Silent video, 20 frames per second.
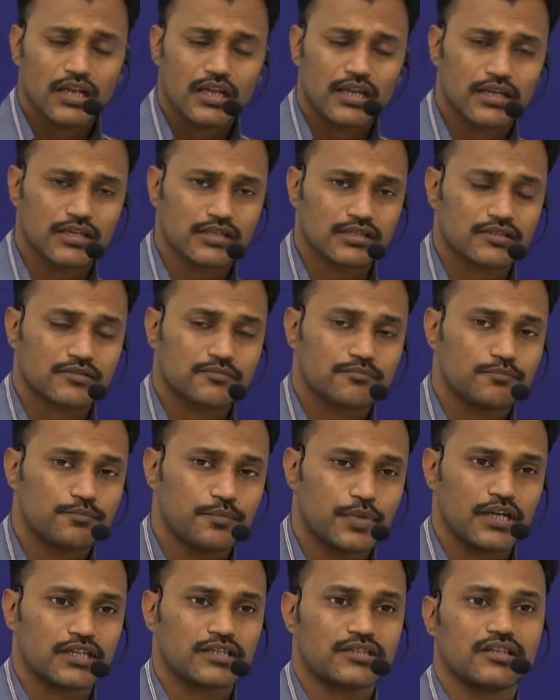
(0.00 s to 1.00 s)
His
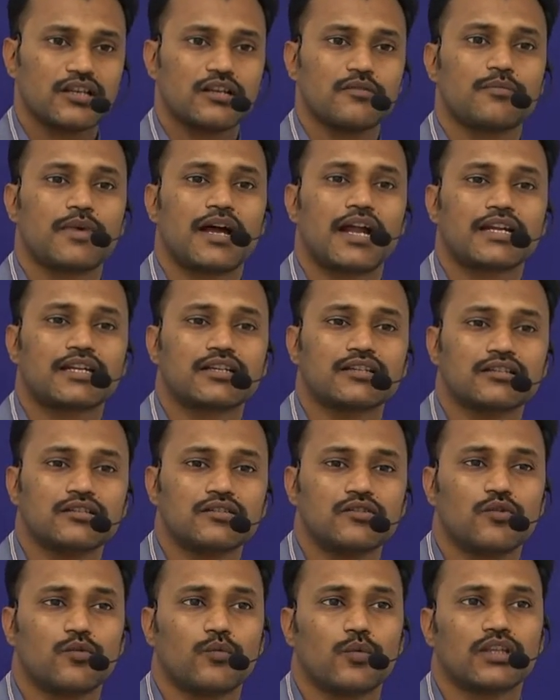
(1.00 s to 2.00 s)
personal
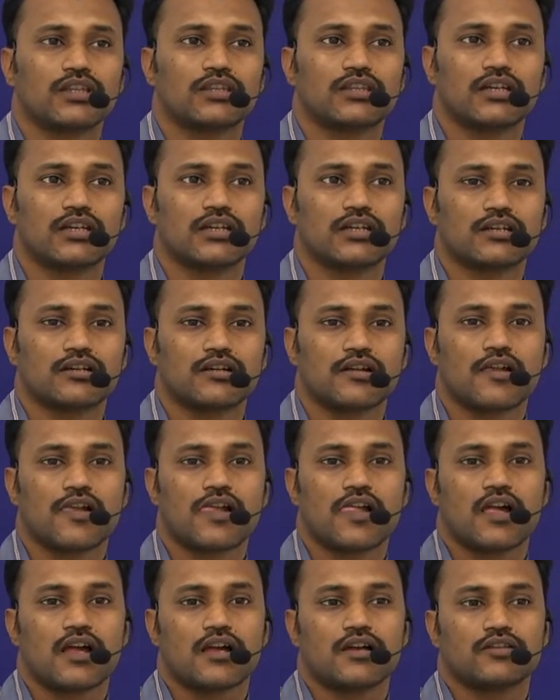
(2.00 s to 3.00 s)
battle with the
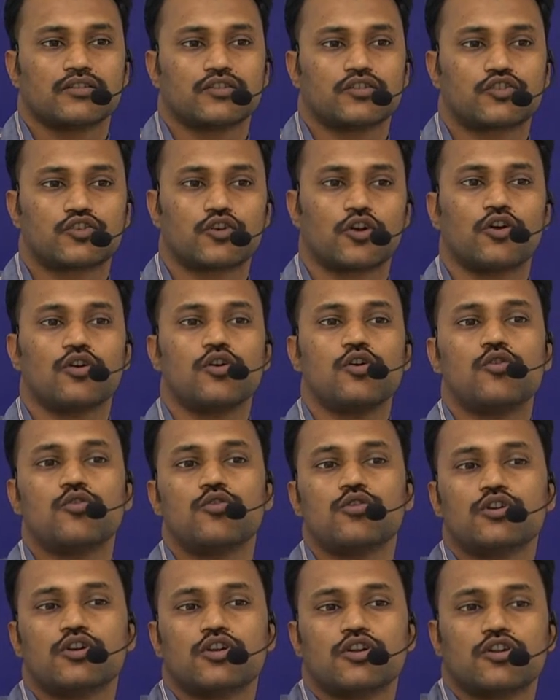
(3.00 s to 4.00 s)

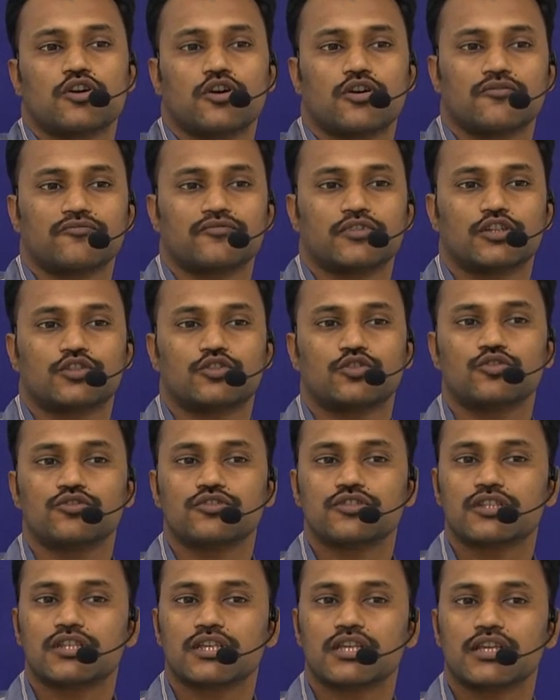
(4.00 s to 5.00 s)
stronghold of the
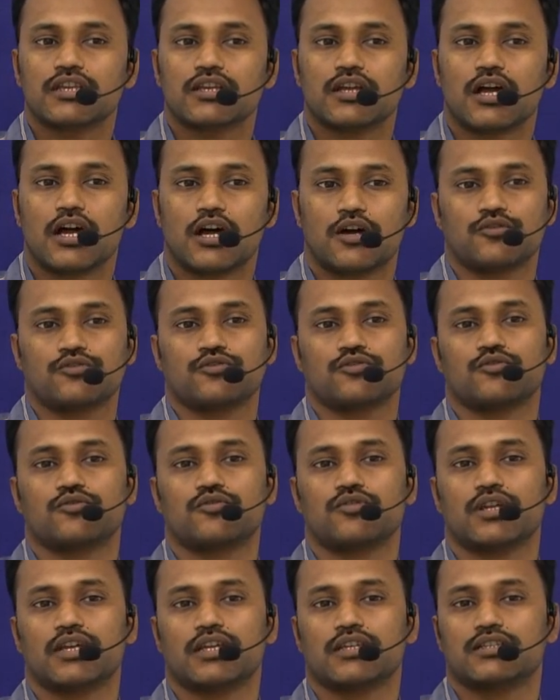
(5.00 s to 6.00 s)
Tulsi
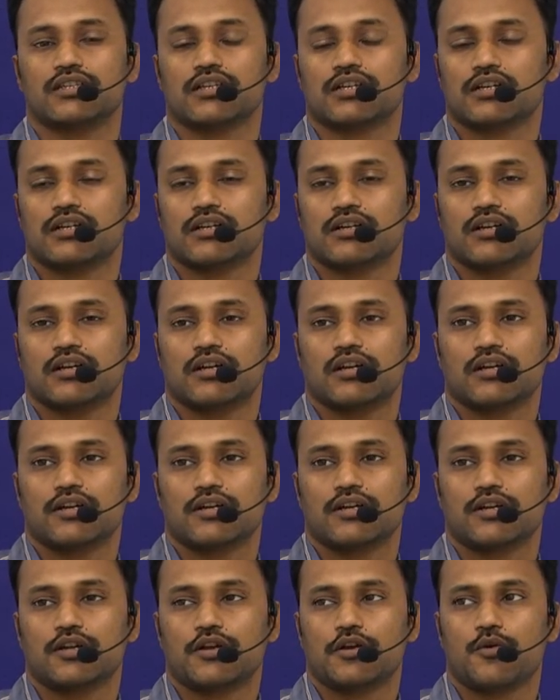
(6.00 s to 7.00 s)
household is a
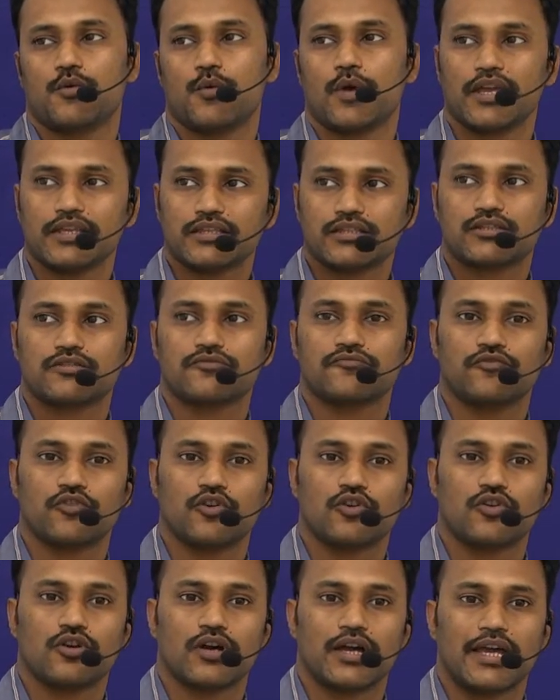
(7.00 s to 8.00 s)
quest
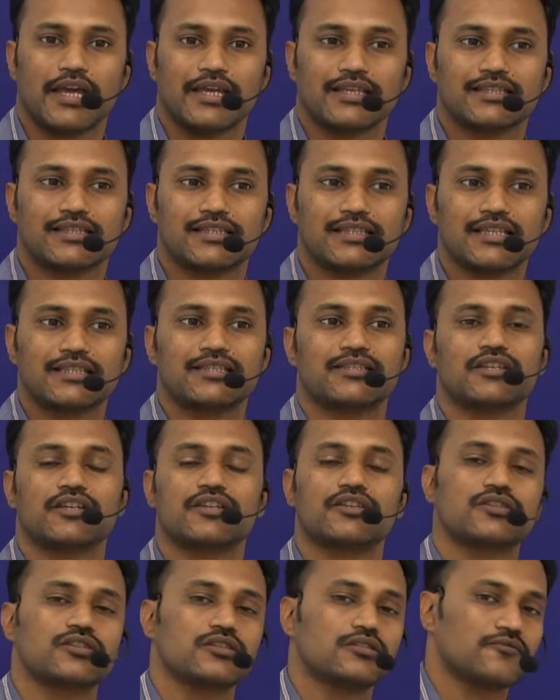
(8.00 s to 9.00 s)
for
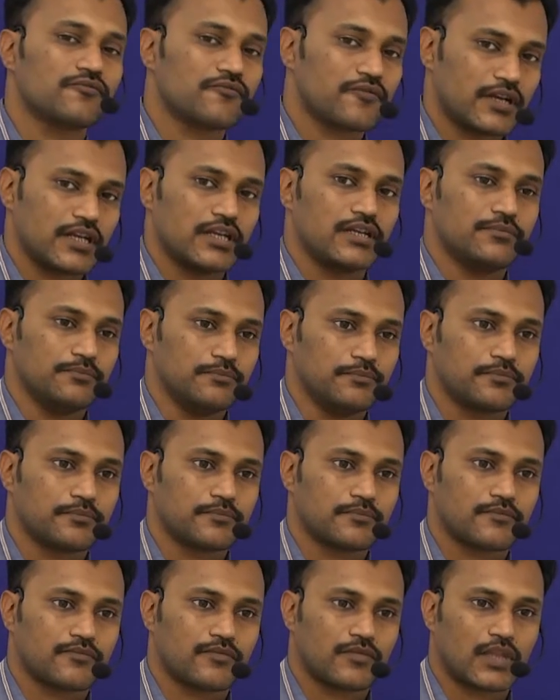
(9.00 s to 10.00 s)
existential freedom
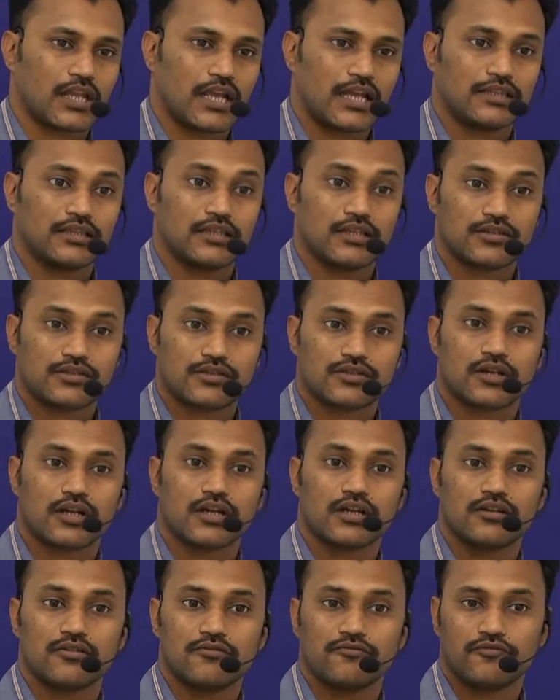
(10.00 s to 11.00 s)
and the
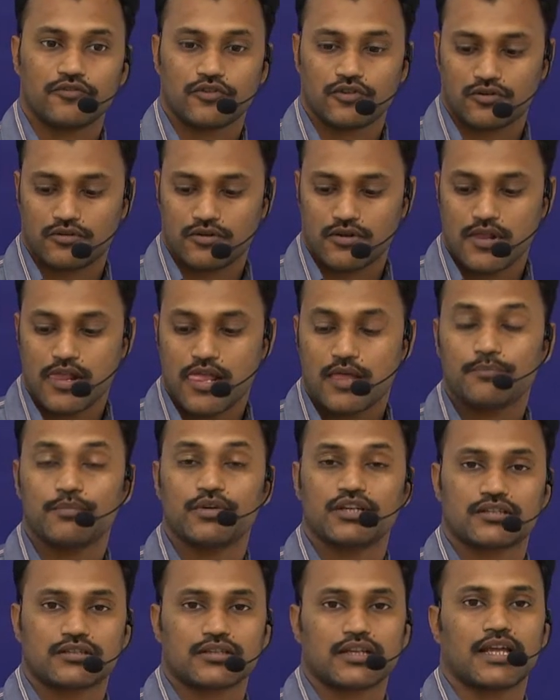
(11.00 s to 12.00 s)
struggle for
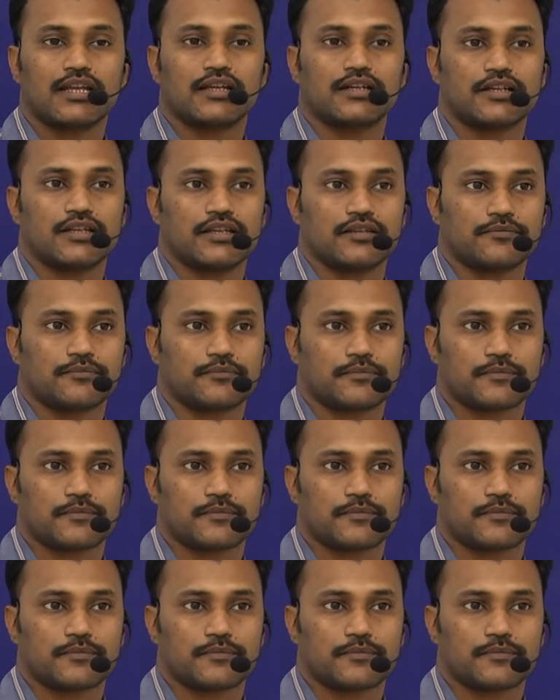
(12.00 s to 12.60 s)
personality.